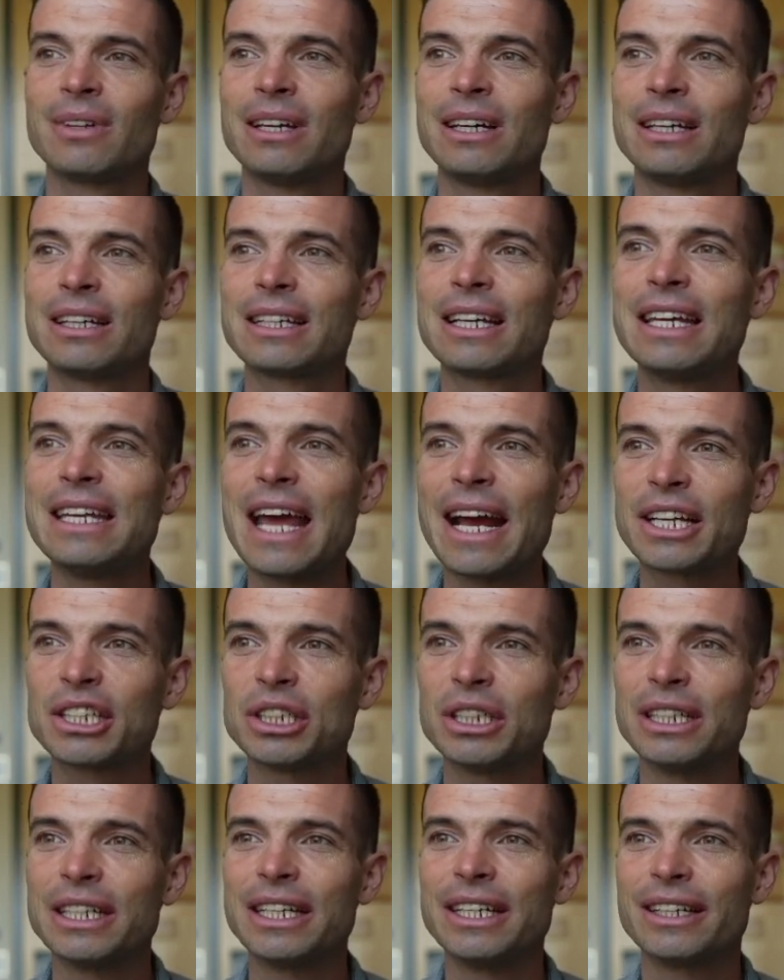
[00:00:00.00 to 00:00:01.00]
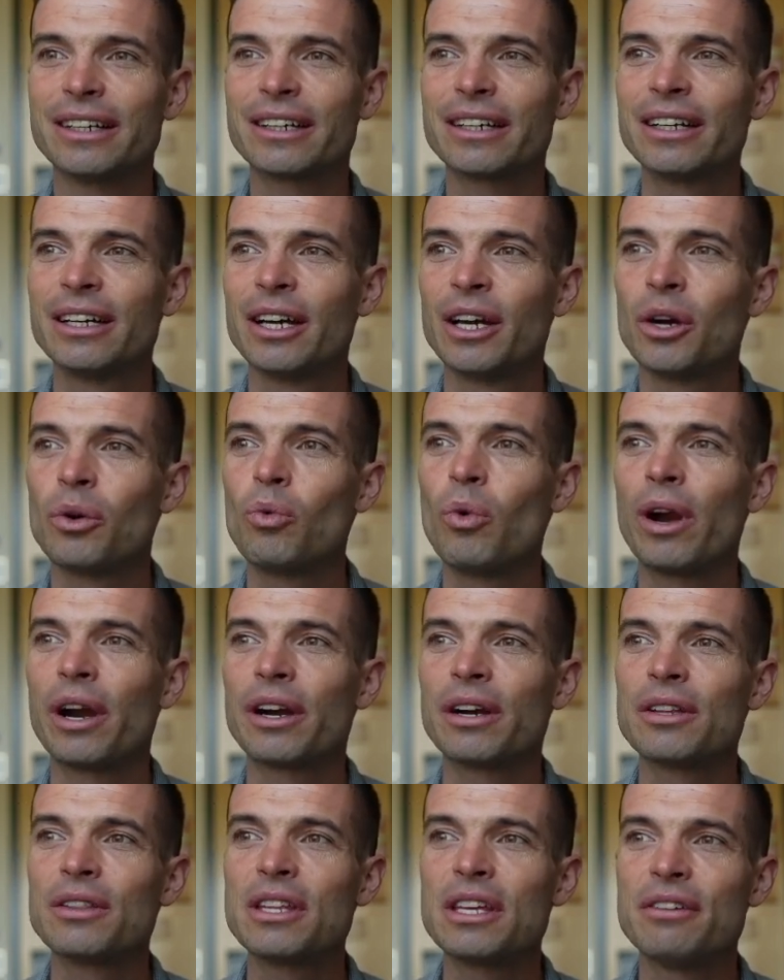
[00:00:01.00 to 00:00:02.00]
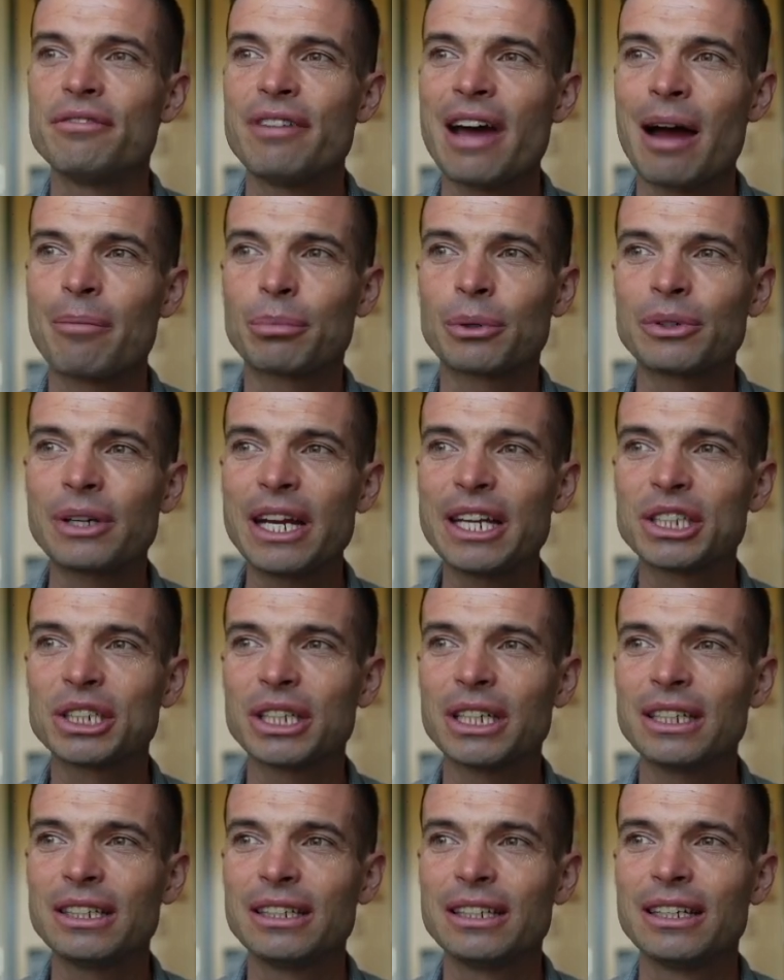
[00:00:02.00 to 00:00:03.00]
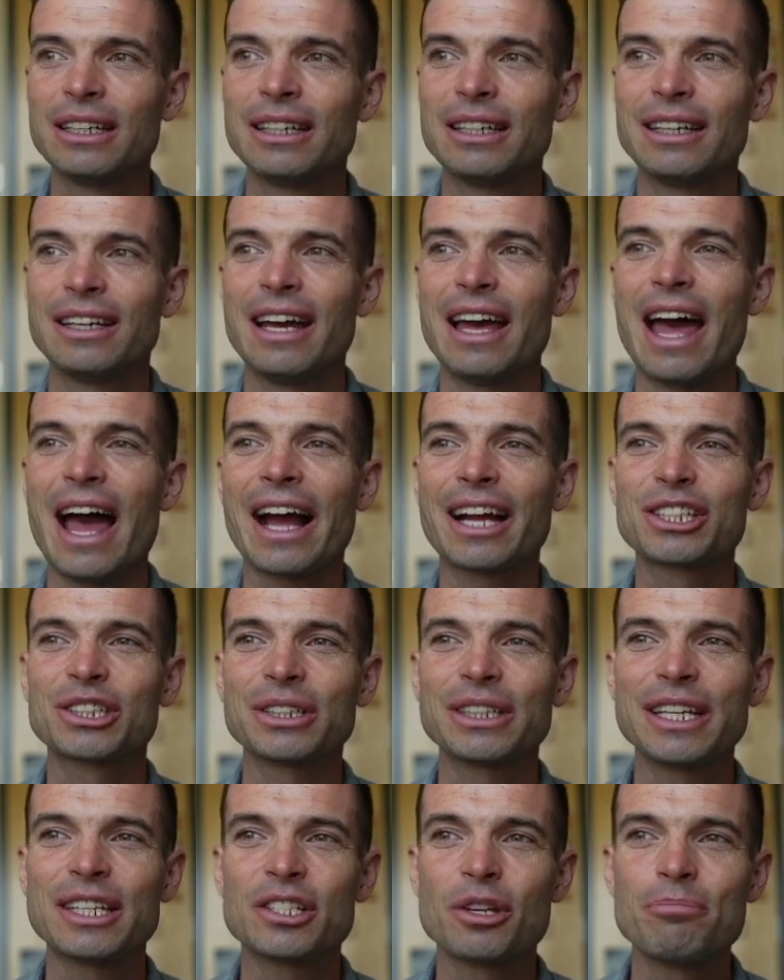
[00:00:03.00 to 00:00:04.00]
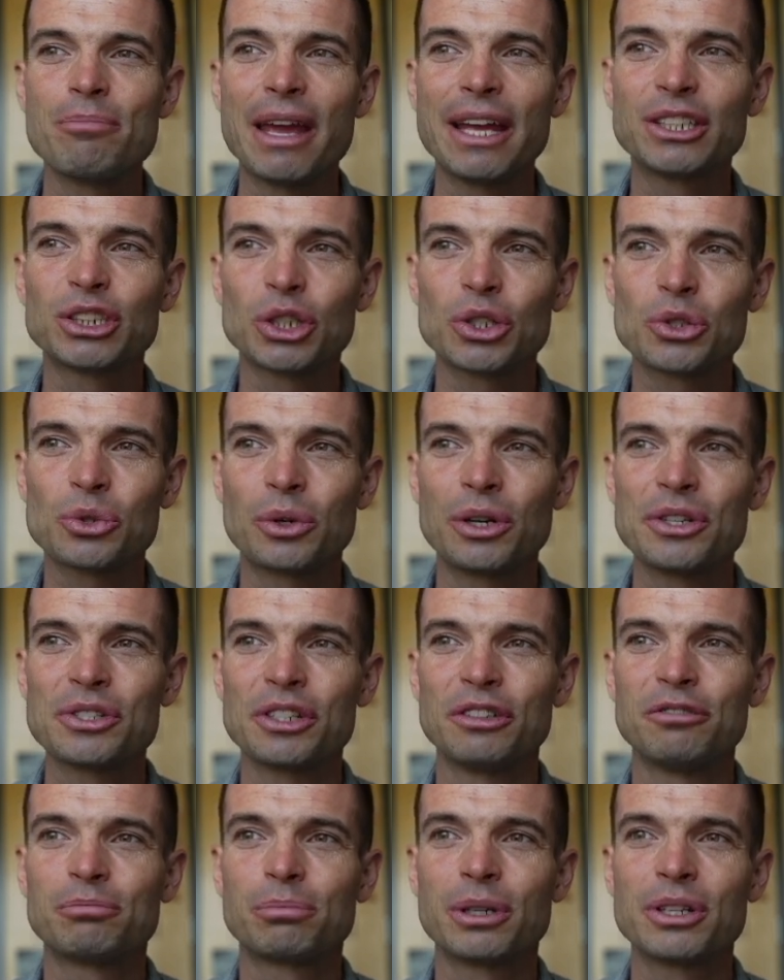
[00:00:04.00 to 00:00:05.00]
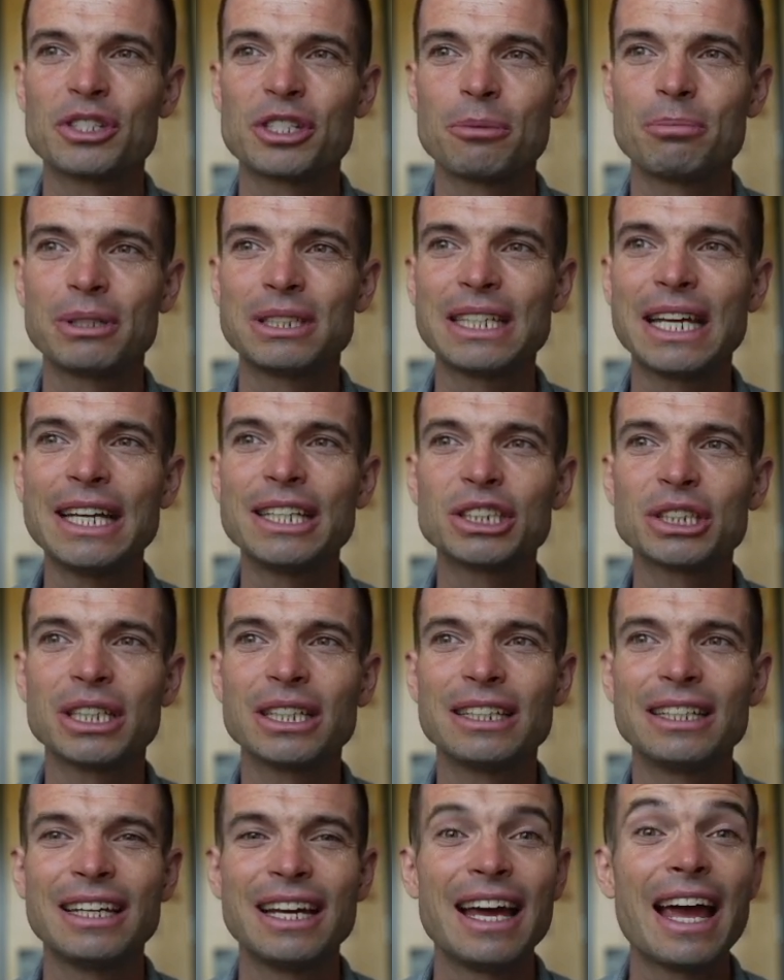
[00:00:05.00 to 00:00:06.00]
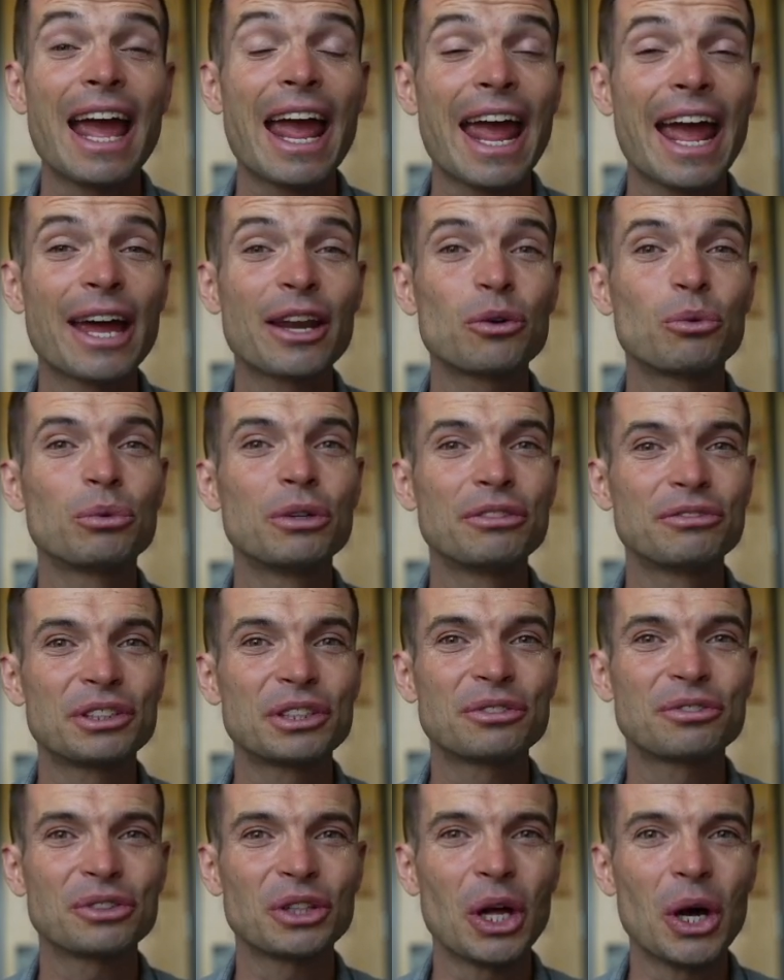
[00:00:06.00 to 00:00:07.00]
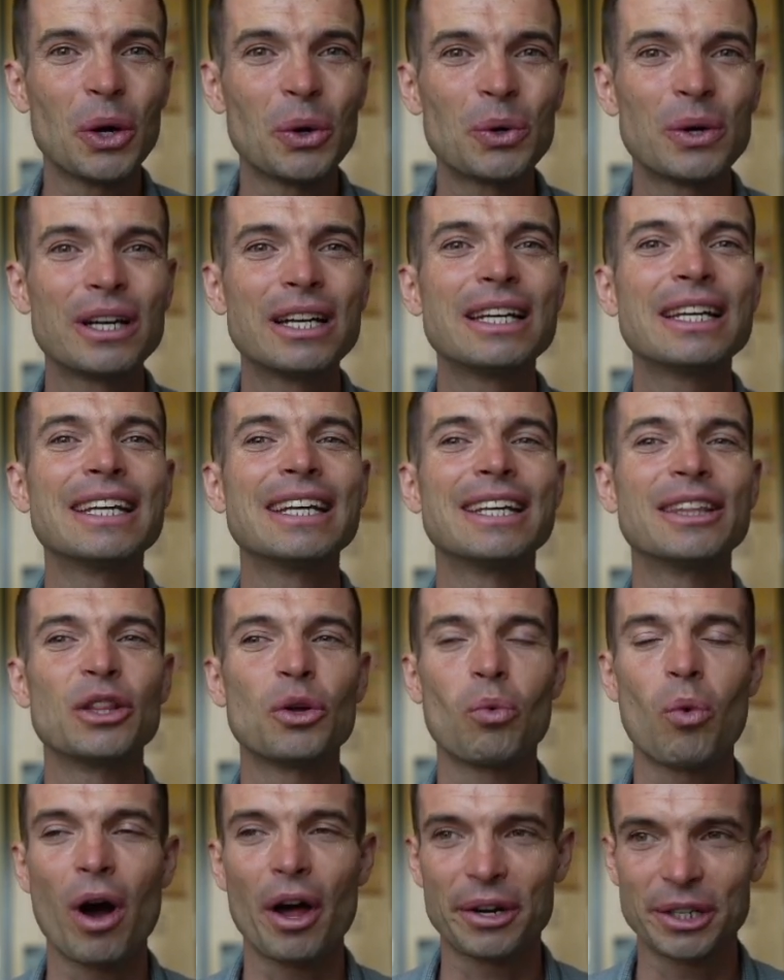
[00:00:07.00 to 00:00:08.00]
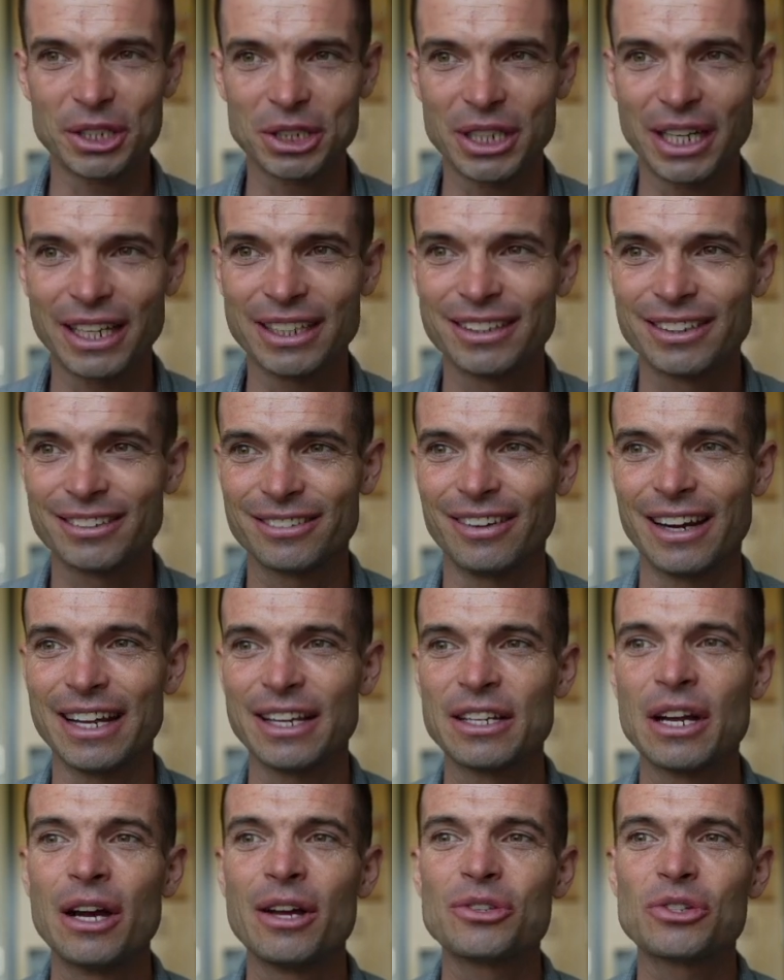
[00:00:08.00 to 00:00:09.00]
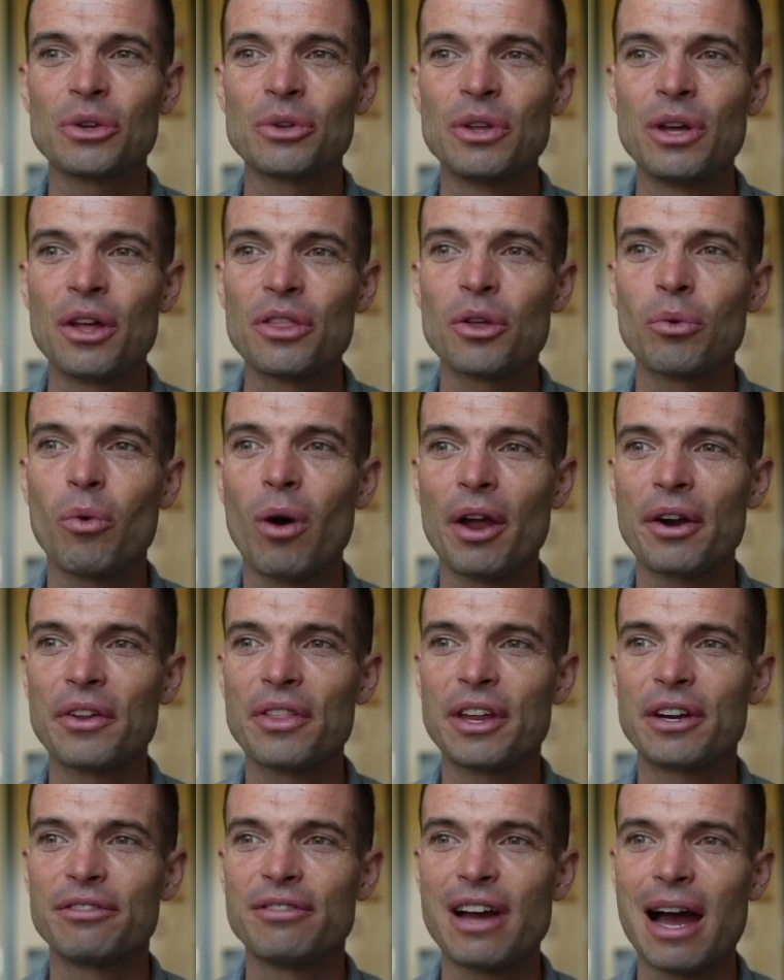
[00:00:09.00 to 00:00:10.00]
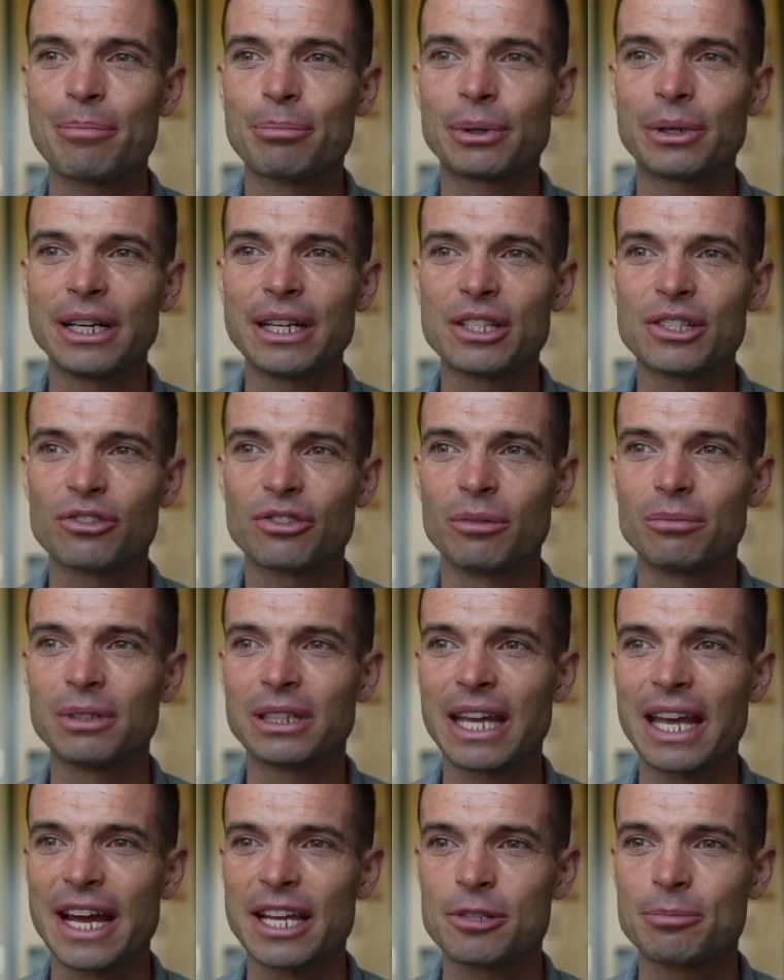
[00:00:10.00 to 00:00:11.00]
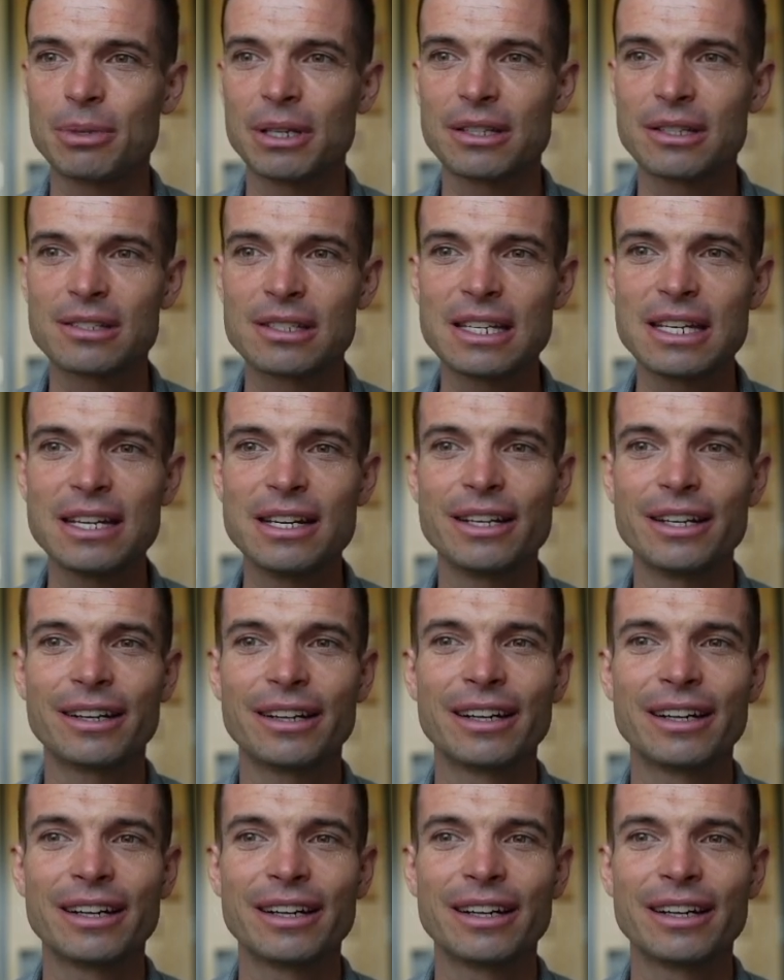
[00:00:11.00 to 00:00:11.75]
connection here where the evaporation actually is a major source of precipitation and river flow in the watershed, right? So the water that evaporates from the Caspian Sea here,